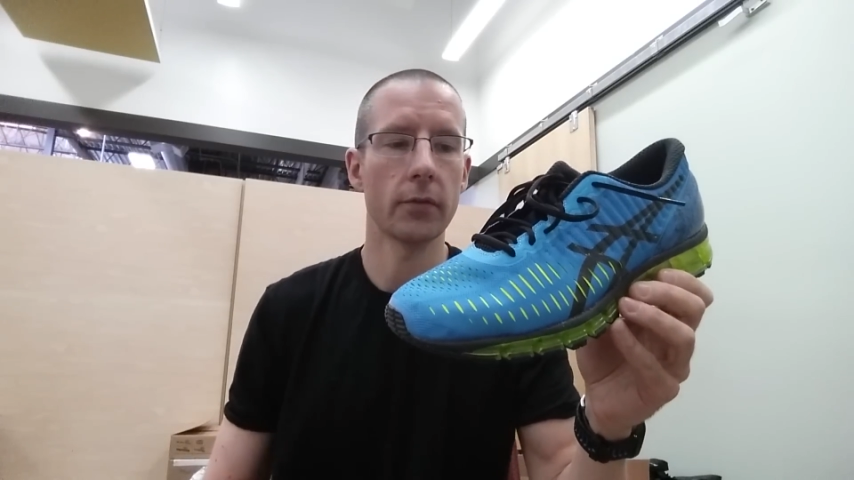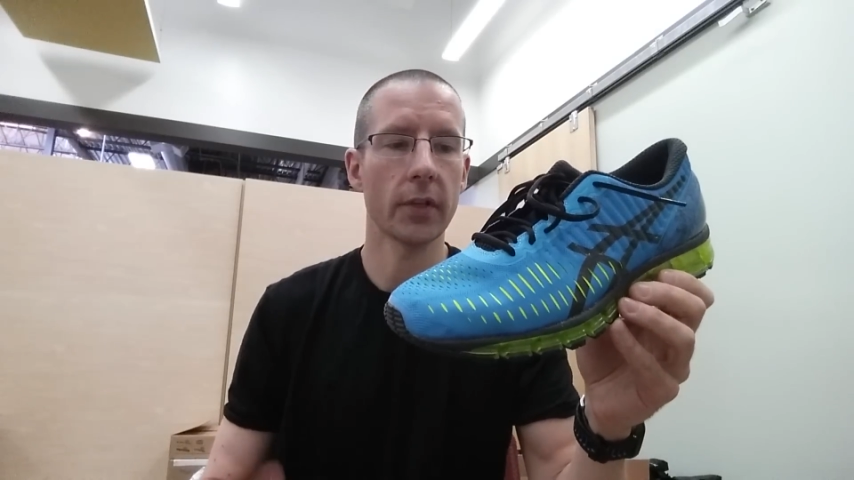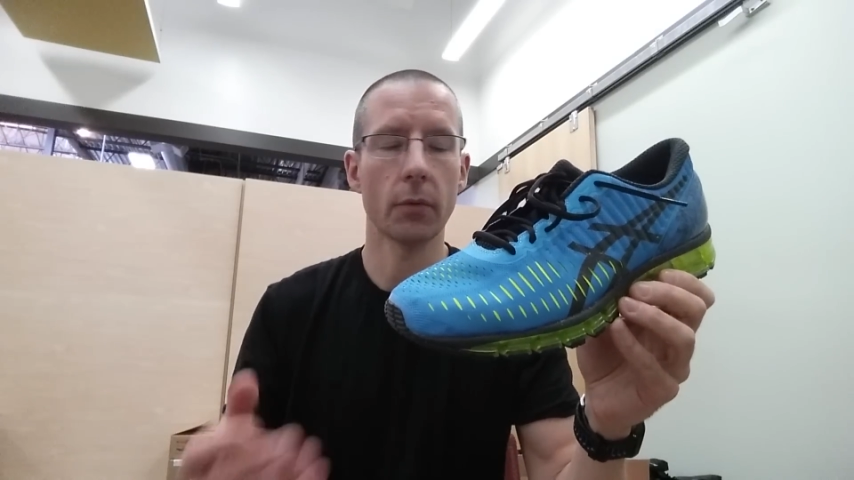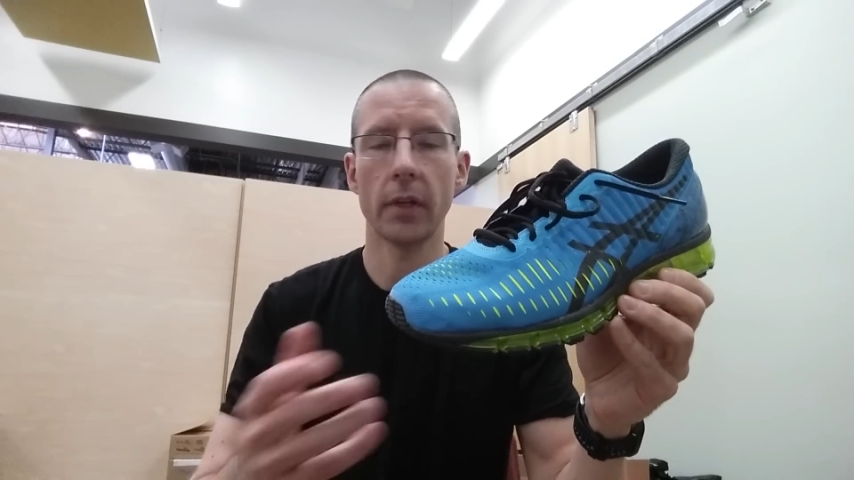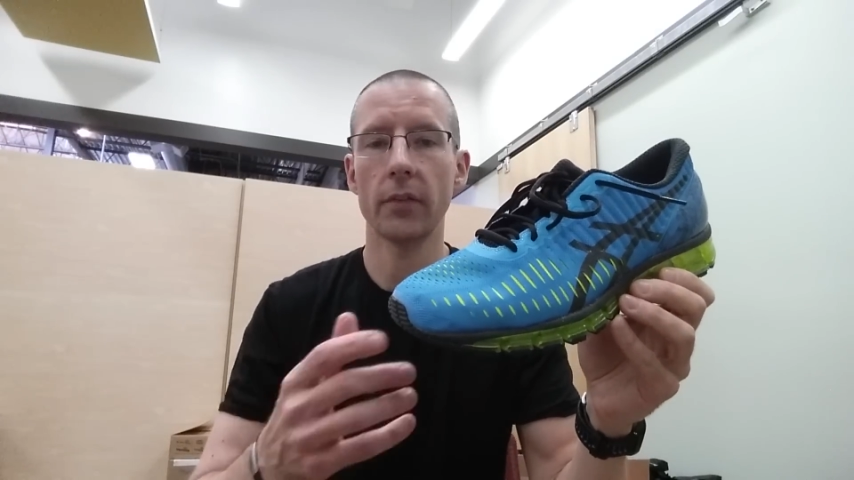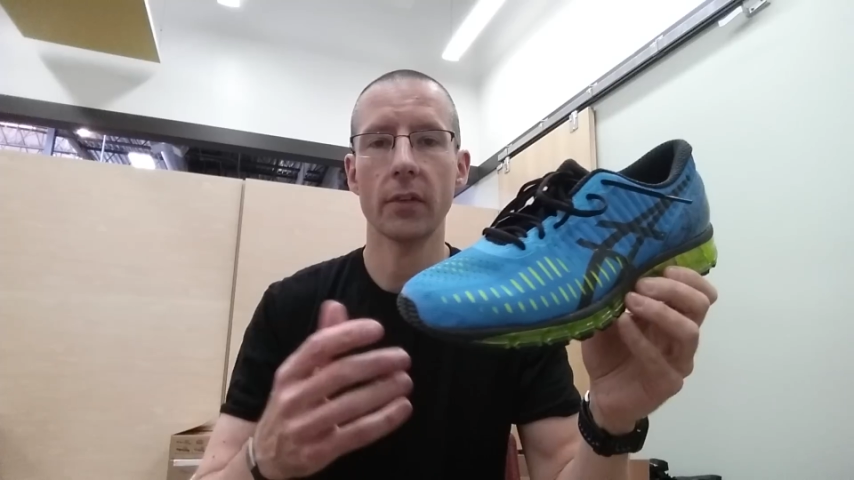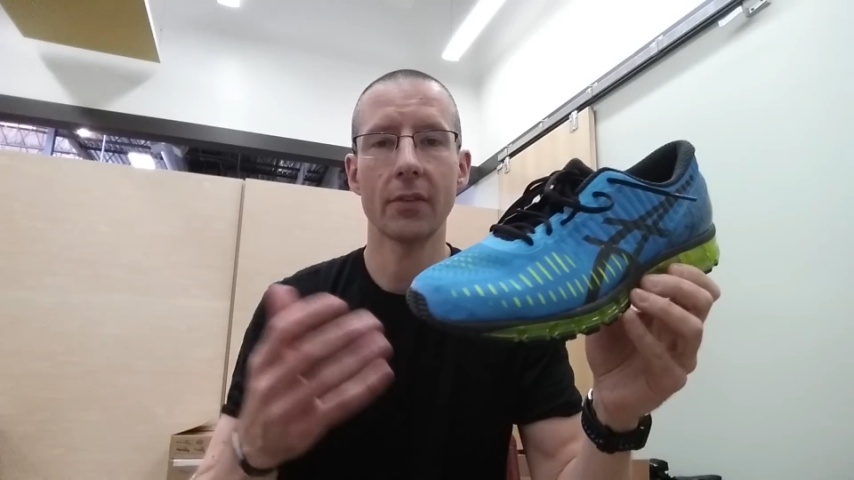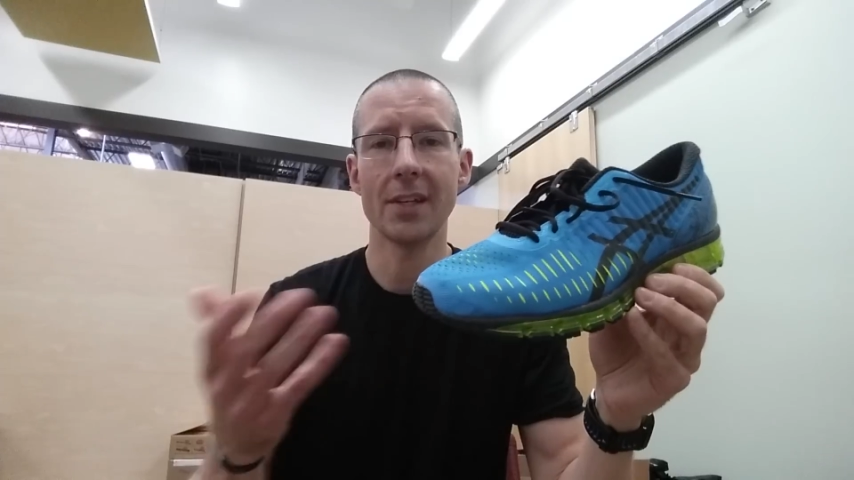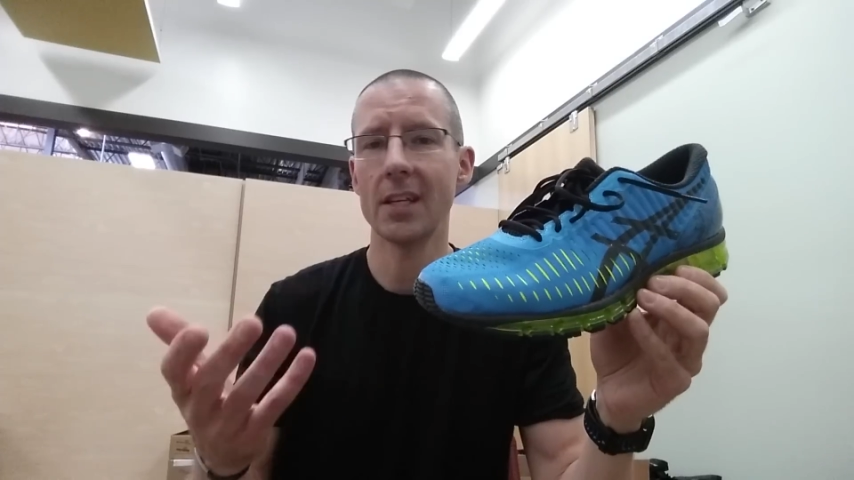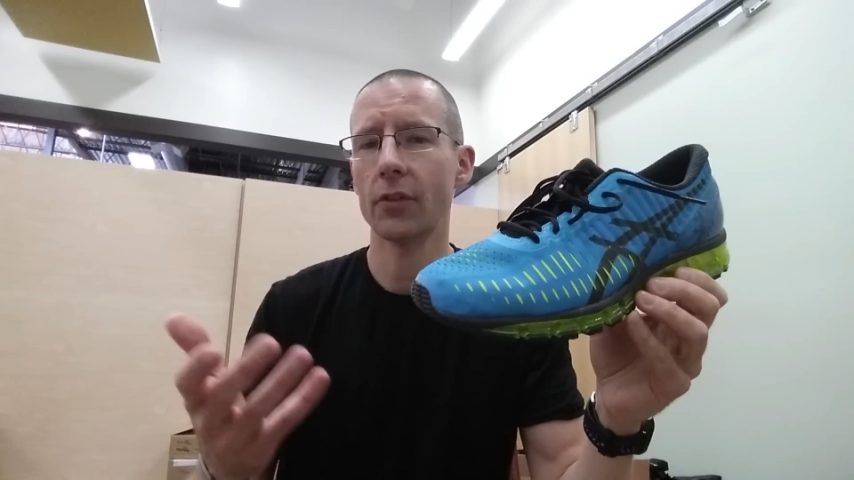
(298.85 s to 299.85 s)
sticking with
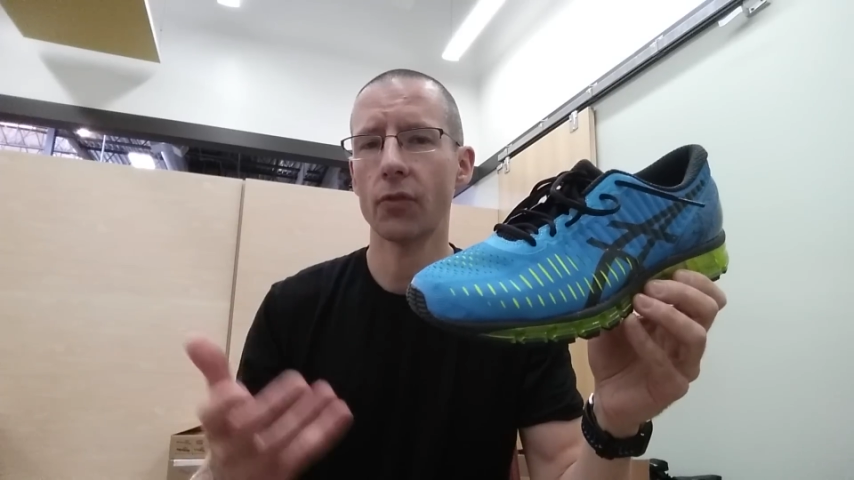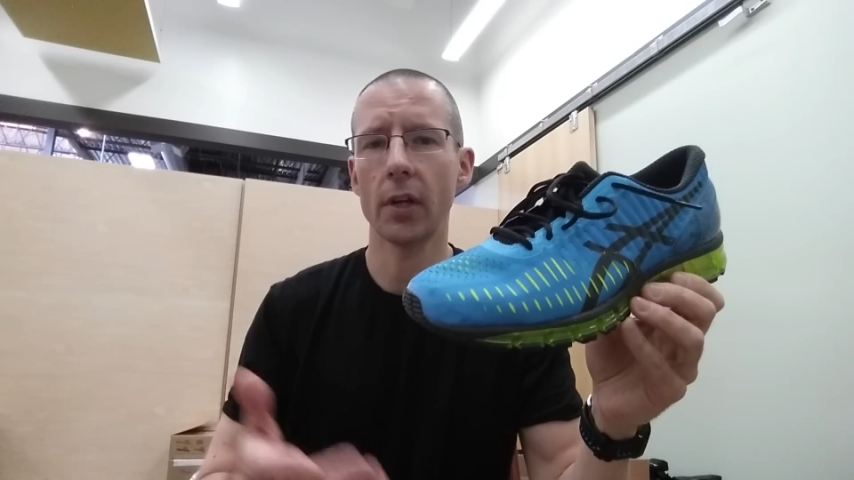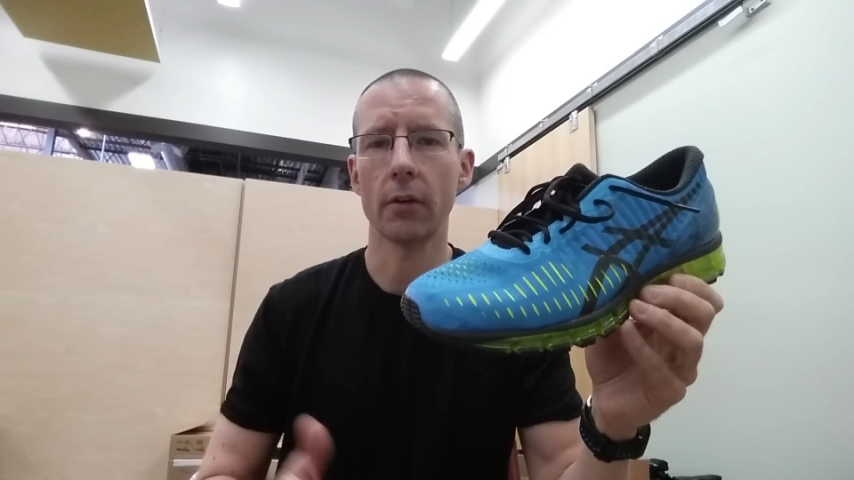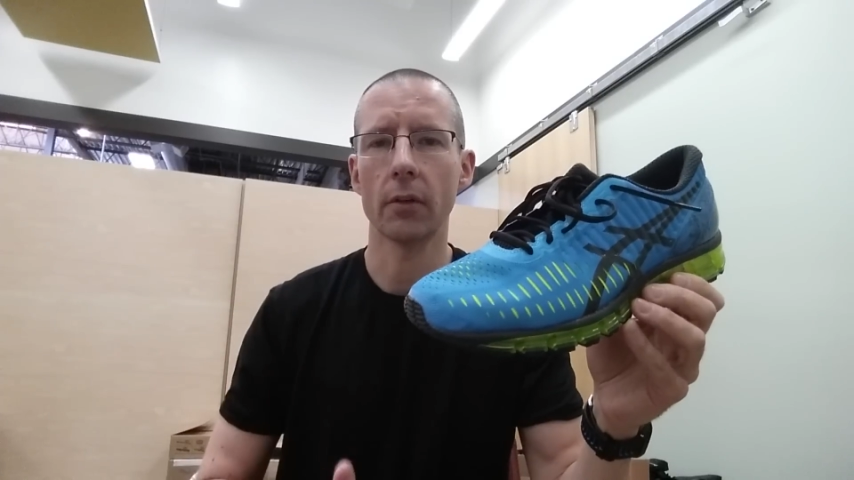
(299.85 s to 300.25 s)
Asics, the DS Trainer.